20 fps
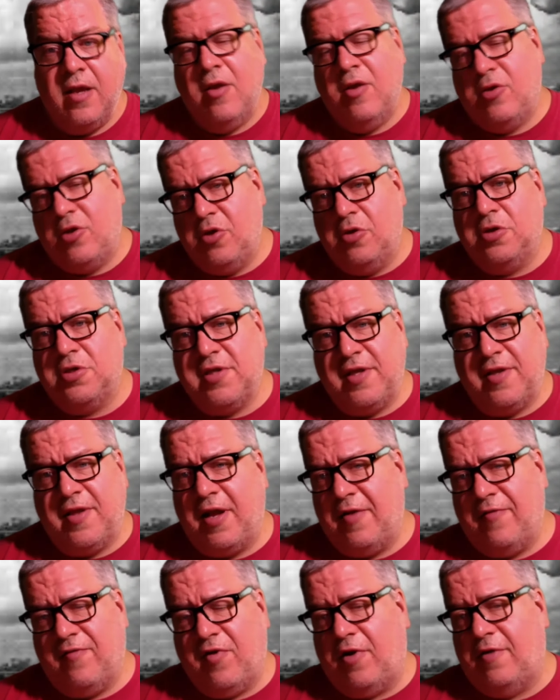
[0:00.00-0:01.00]
Usually that
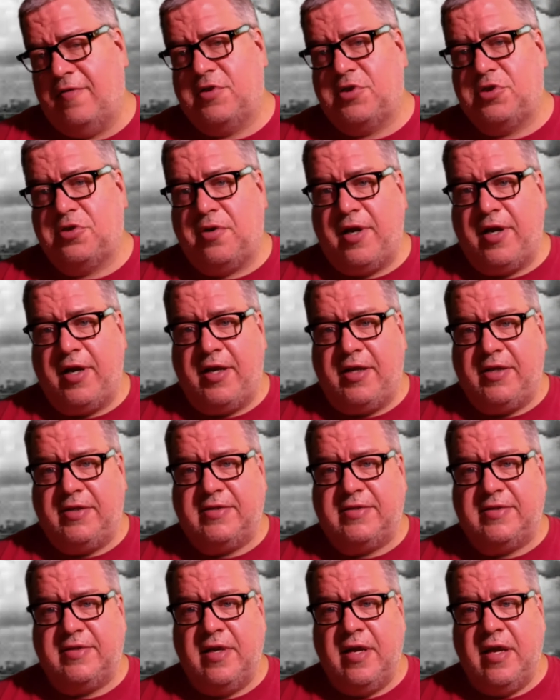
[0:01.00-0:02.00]
involves
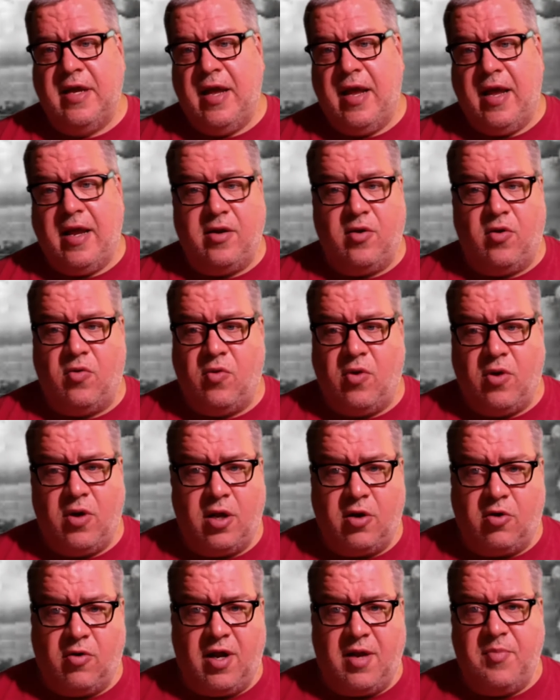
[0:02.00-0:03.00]
treaties and
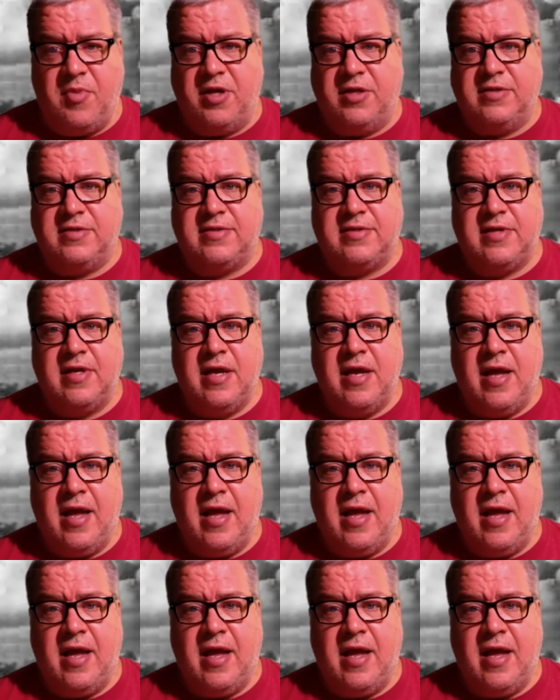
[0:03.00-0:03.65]
agreements